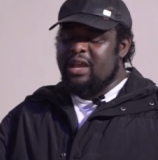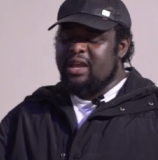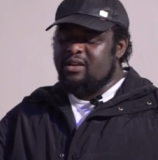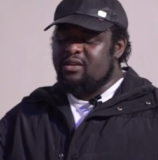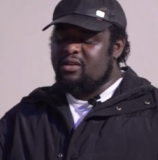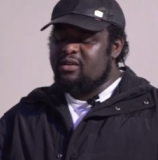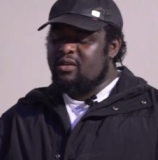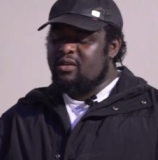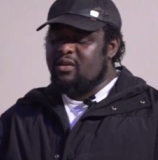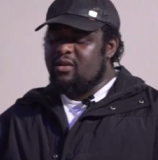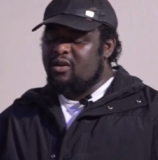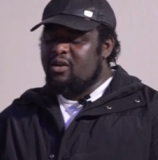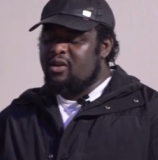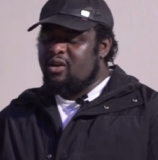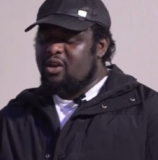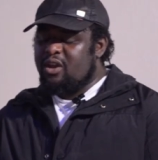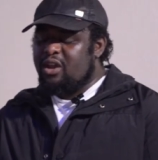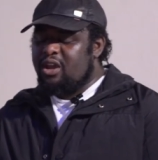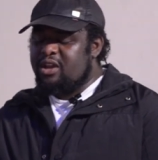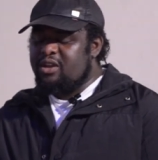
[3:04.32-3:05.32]
and
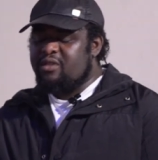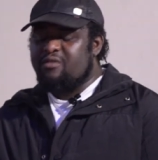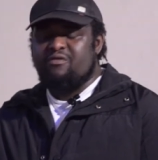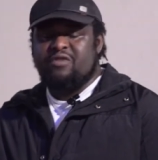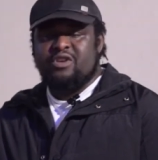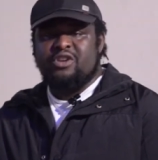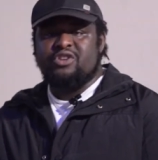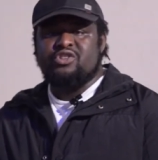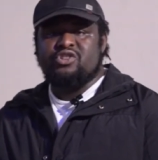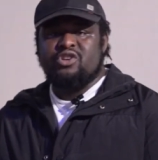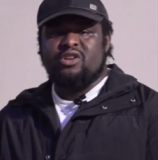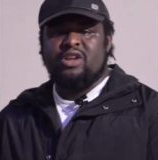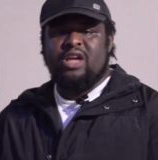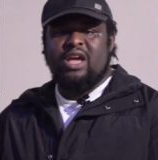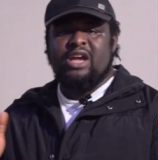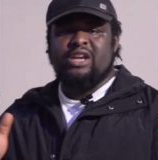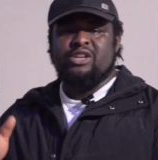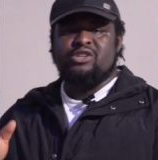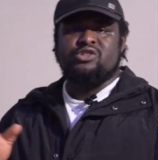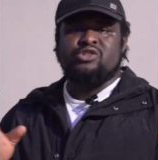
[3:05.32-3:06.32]
in the vision
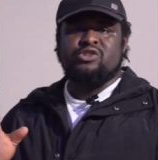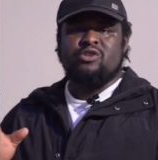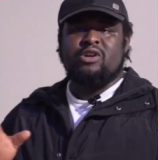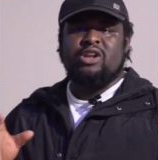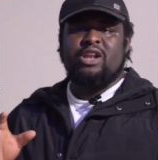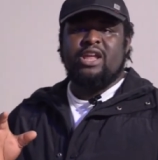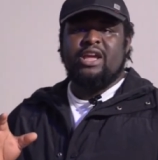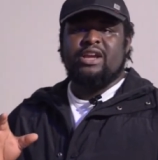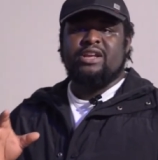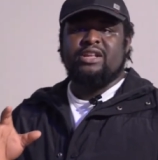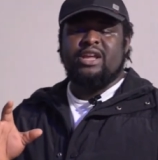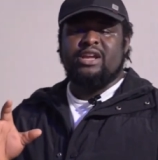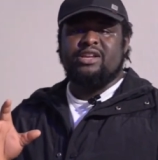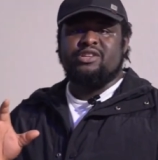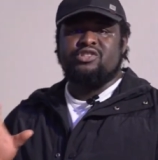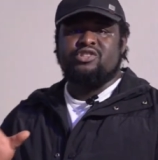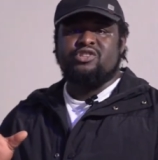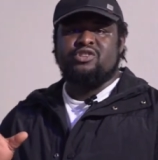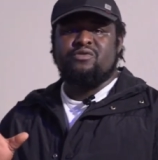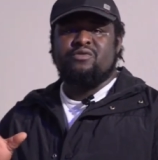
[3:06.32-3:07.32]
I saw like
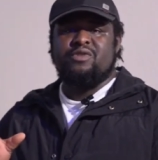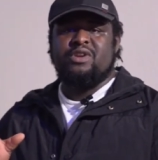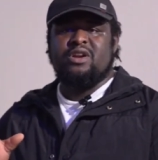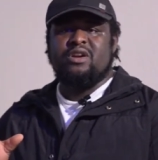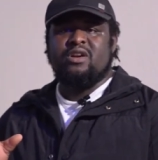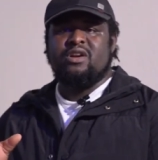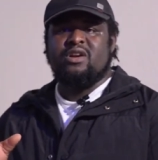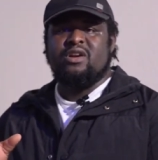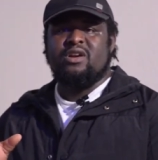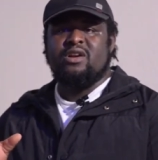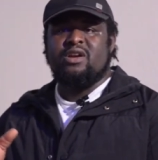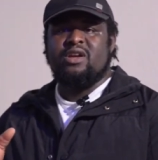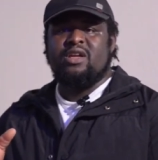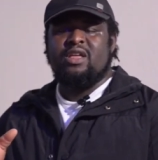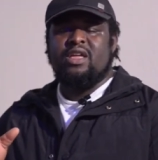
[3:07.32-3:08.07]
Nigeria